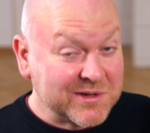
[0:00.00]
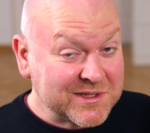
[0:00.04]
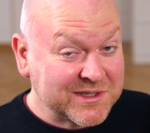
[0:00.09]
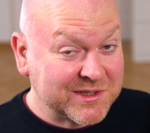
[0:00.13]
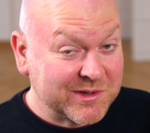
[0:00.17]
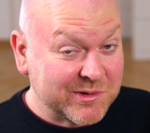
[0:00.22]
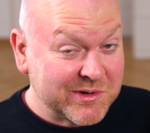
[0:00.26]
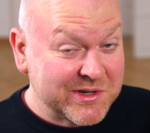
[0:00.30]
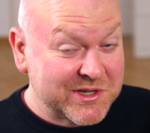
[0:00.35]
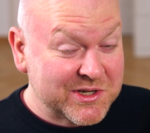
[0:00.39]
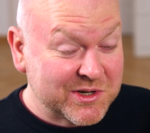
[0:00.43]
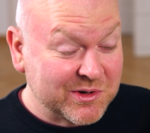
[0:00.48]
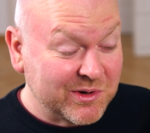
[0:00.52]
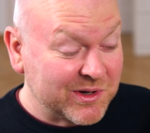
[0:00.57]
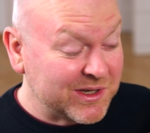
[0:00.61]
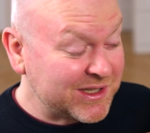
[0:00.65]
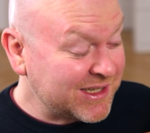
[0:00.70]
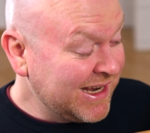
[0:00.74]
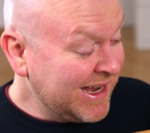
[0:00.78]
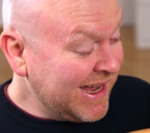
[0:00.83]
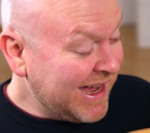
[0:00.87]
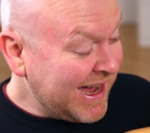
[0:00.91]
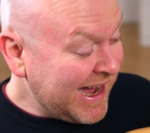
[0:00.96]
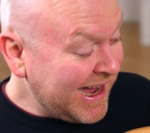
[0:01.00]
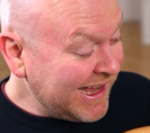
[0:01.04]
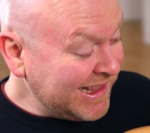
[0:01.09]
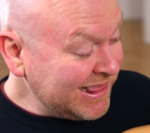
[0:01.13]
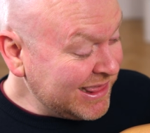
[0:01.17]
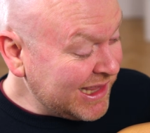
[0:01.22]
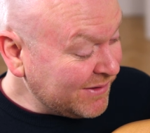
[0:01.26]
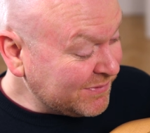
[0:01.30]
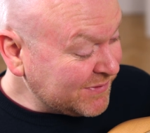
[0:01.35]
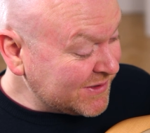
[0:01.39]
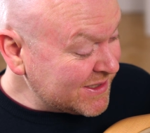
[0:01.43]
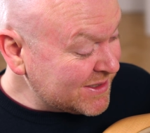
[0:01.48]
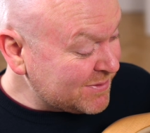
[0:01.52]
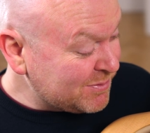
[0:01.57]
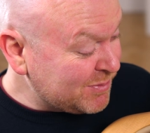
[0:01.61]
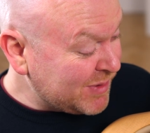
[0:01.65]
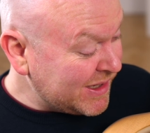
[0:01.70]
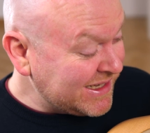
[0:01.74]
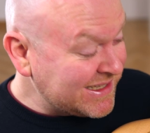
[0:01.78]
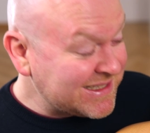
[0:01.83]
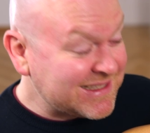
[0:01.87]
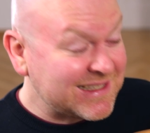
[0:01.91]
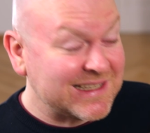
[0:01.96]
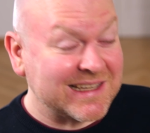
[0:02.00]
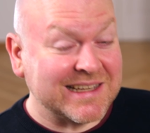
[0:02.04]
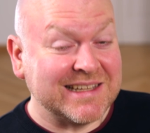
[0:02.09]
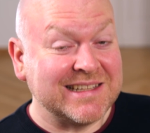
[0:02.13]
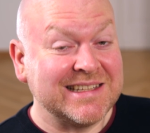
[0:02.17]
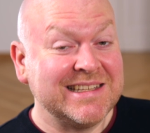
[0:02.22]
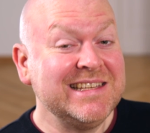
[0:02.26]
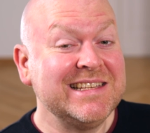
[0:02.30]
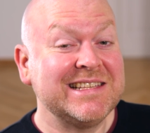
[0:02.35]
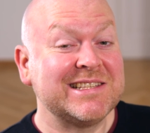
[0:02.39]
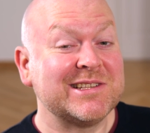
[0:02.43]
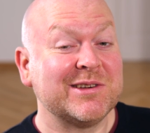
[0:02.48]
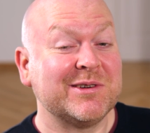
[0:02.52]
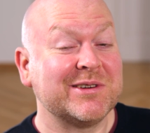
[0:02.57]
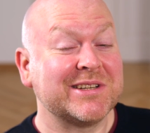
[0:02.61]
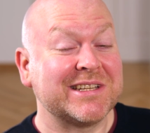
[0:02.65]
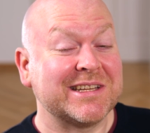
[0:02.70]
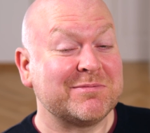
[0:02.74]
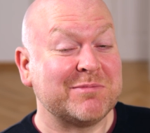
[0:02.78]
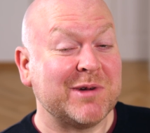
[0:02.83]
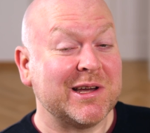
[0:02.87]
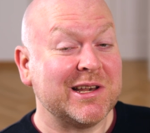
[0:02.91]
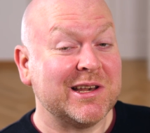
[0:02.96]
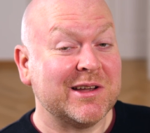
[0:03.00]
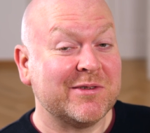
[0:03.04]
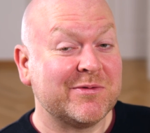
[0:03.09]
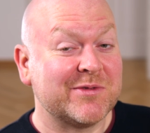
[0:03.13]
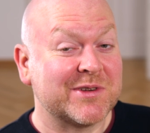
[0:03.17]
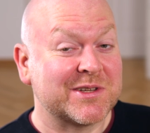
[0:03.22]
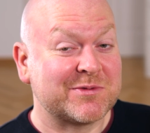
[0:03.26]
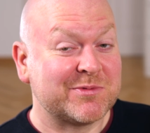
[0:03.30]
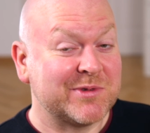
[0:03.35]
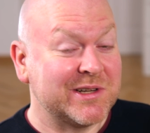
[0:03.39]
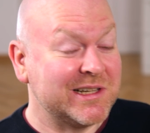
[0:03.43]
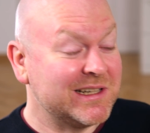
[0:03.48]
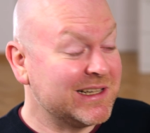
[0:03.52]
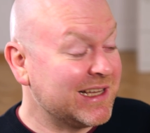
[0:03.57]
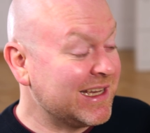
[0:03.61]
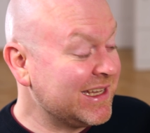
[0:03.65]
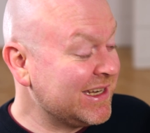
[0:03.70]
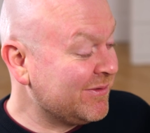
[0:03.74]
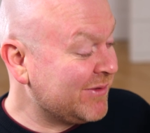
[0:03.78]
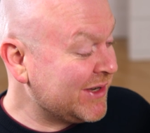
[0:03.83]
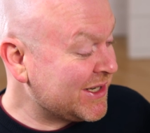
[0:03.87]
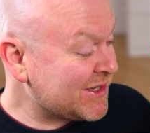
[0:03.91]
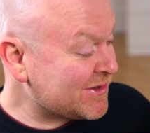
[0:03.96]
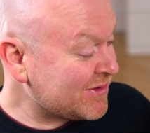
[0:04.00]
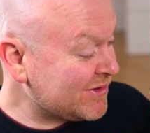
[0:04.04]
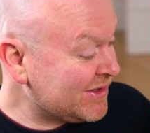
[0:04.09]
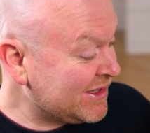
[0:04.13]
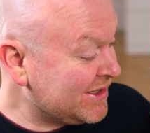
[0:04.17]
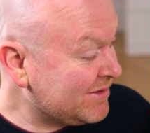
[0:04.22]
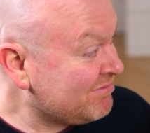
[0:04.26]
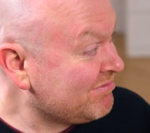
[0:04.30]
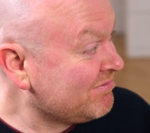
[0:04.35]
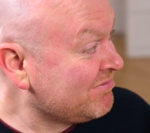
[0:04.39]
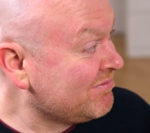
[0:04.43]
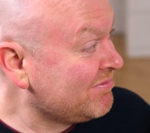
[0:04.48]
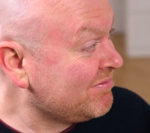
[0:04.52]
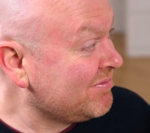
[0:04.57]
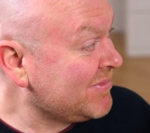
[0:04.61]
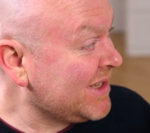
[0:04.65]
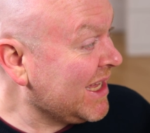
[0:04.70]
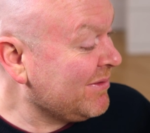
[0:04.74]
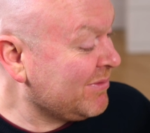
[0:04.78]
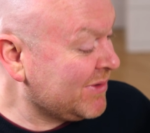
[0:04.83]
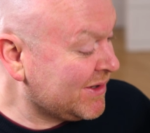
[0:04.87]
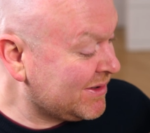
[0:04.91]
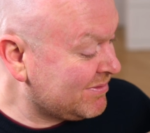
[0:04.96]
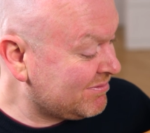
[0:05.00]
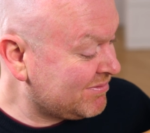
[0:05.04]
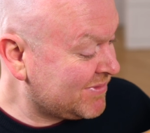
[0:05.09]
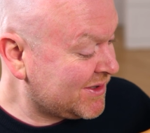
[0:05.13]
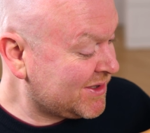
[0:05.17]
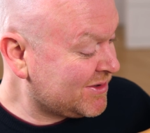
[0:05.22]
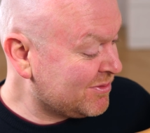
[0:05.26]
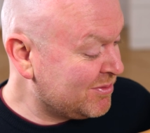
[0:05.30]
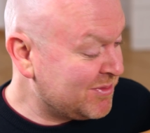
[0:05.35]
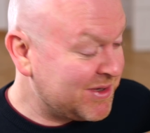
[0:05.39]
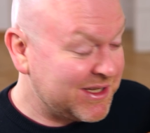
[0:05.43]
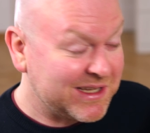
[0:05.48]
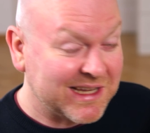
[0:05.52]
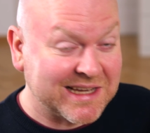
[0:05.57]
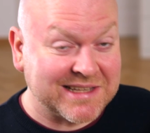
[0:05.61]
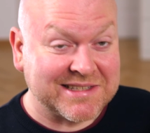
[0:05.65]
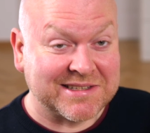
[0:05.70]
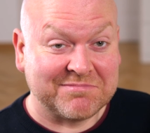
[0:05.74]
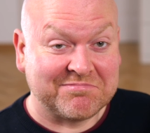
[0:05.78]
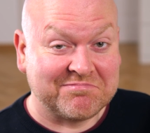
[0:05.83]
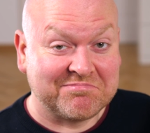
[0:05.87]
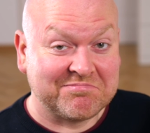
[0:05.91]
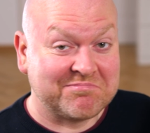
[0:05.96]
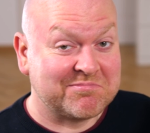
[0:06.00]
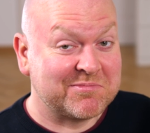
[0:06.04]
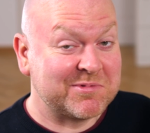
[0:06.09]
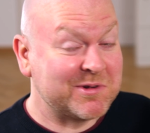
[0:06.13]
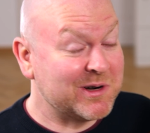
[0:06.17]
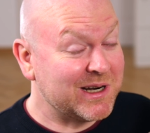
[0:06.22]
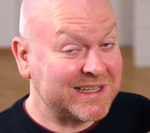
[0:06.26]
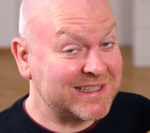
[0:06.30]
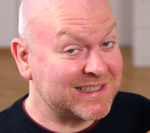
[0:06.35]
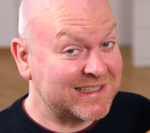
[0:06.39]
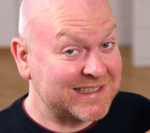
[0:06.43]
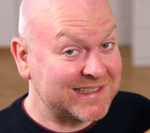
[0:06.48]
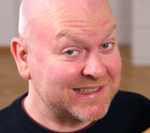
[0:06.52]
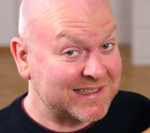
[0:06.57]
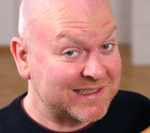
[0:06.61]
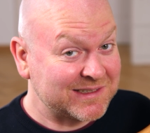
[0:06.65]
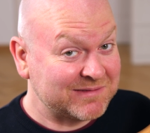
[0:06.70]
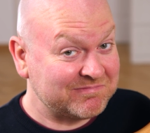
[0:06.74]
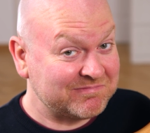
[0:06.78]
story short, I loved this bass and he saw that my love was real and eventually gave it to me as a present.